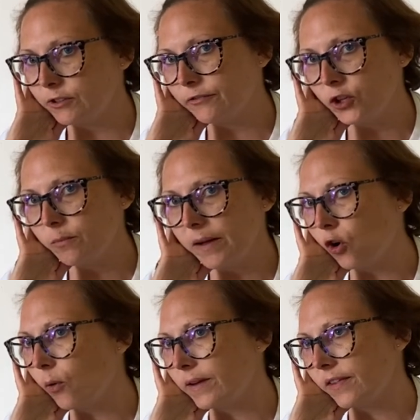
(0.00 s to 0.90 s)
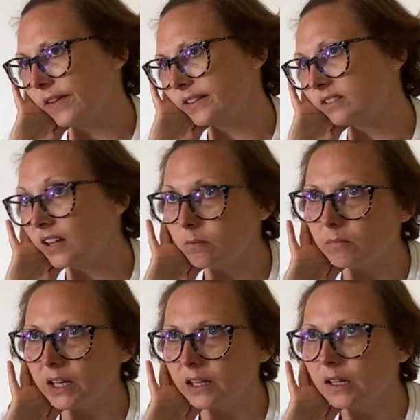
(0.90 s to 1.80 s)
a few months or whether they'd sent
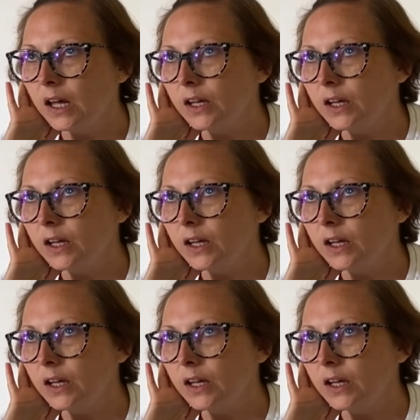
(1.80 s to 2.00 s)
me